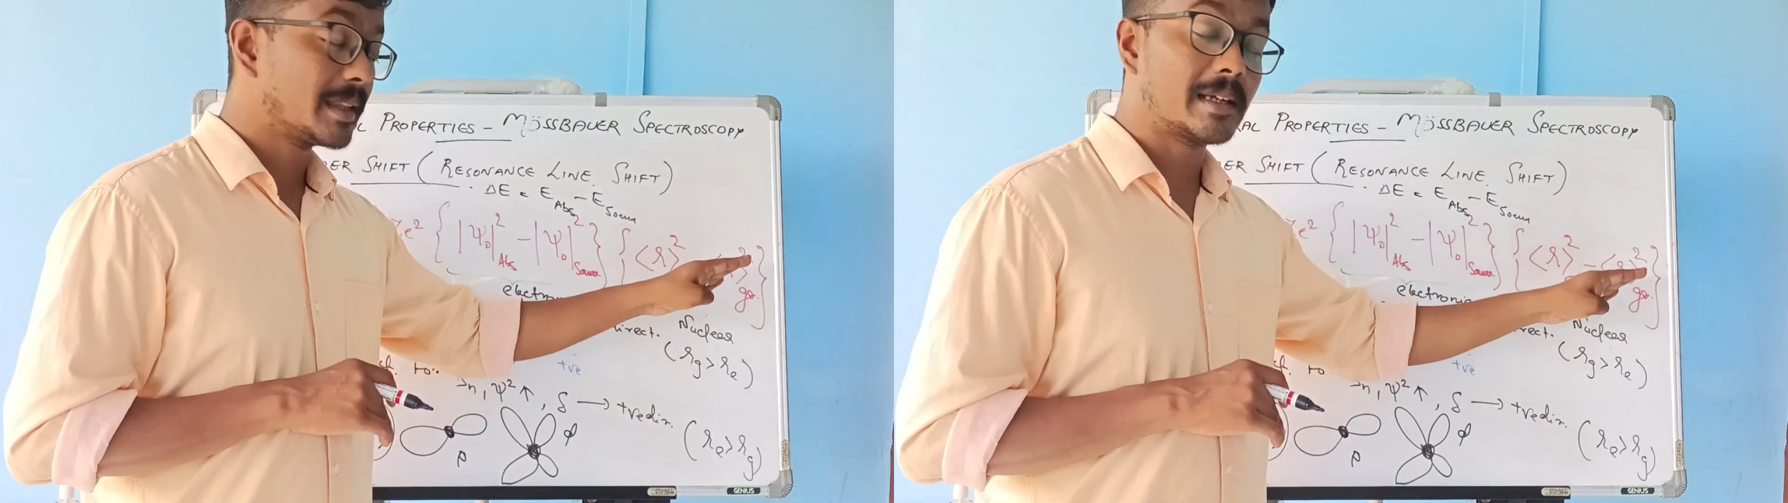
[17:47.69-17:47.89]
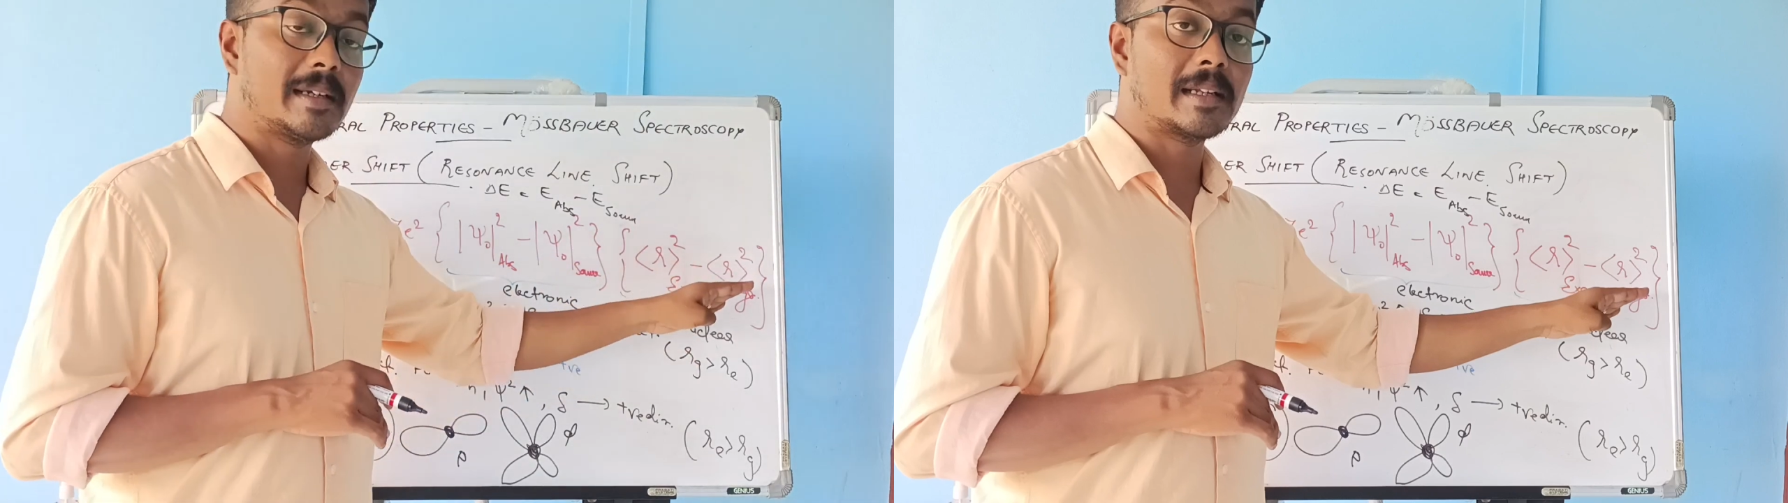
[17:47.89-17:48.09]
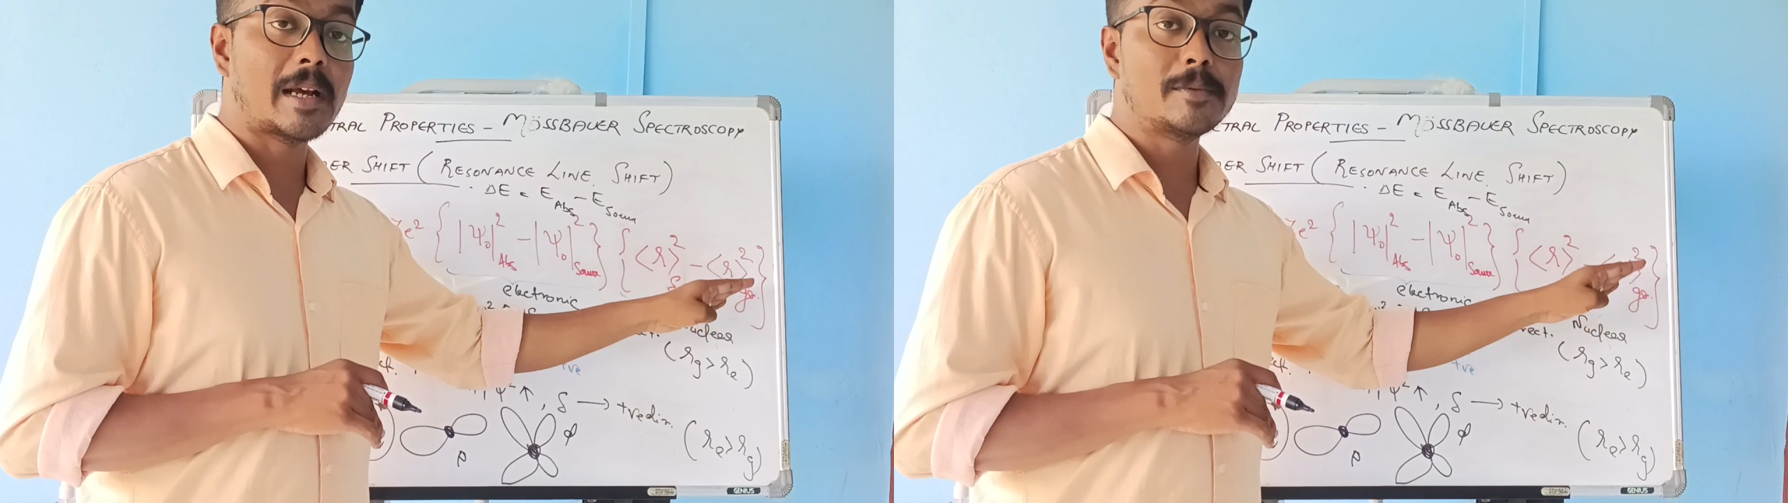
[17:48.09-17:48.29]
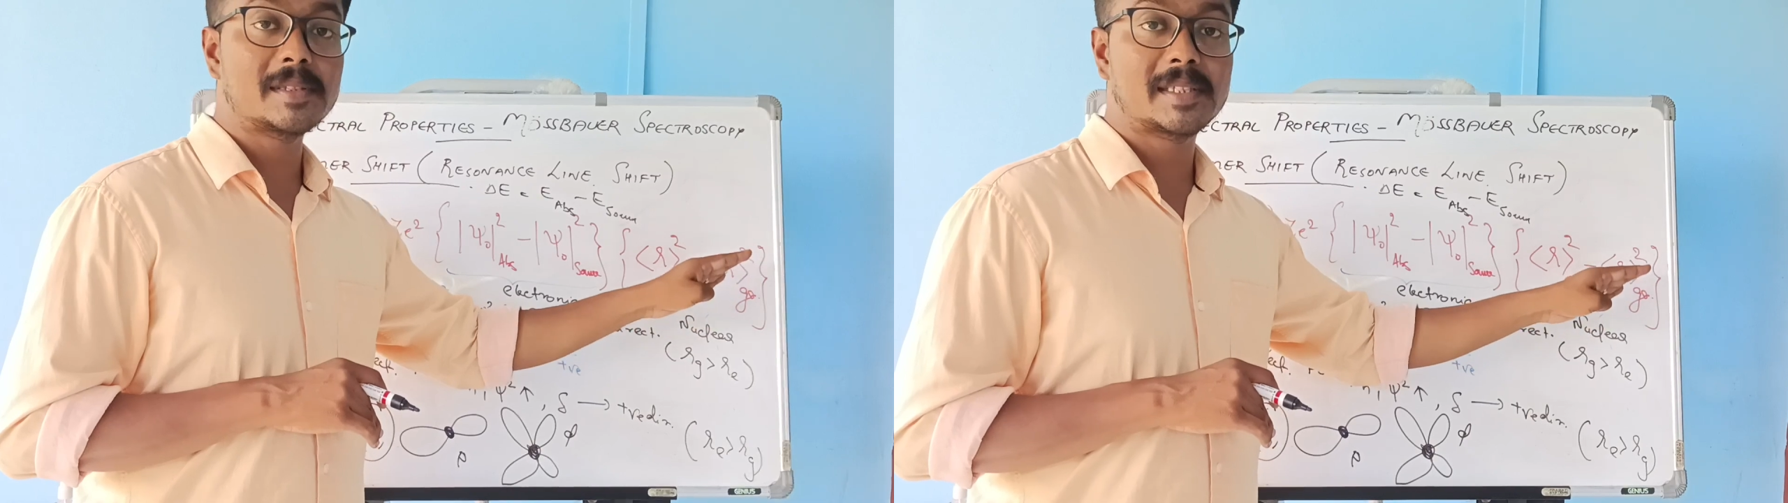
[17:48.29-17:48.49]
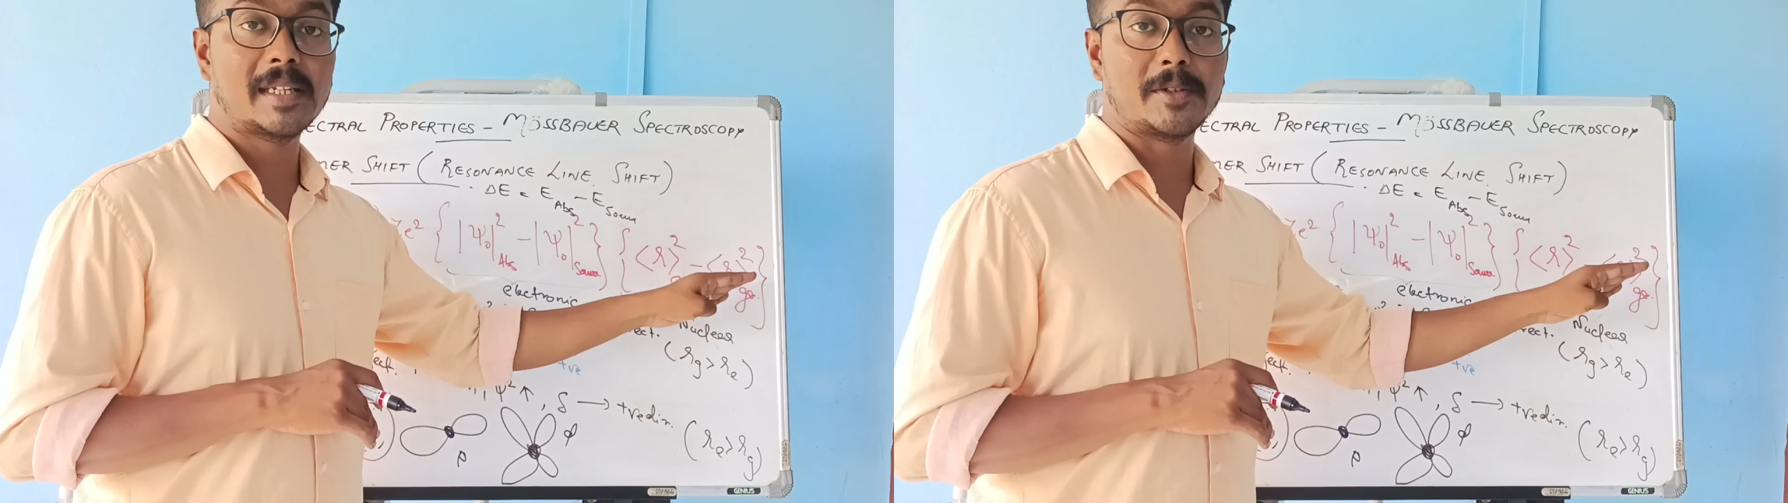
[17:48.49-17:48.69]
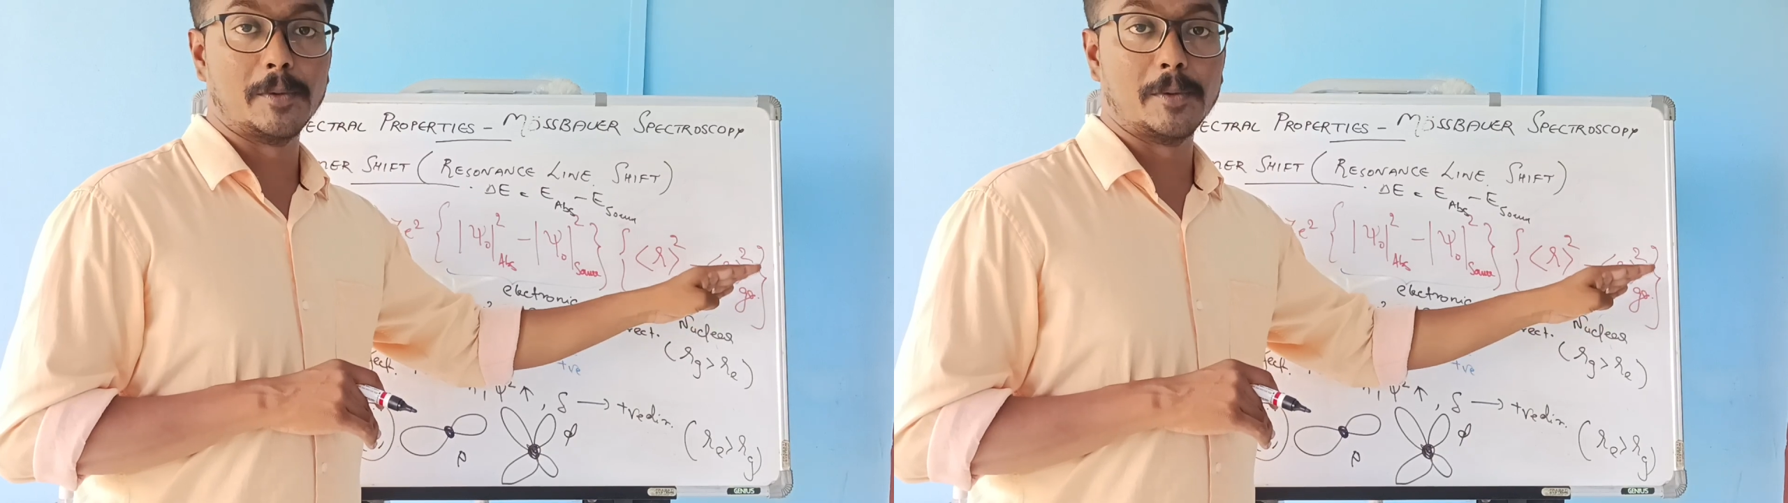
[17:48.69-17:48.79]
the ground state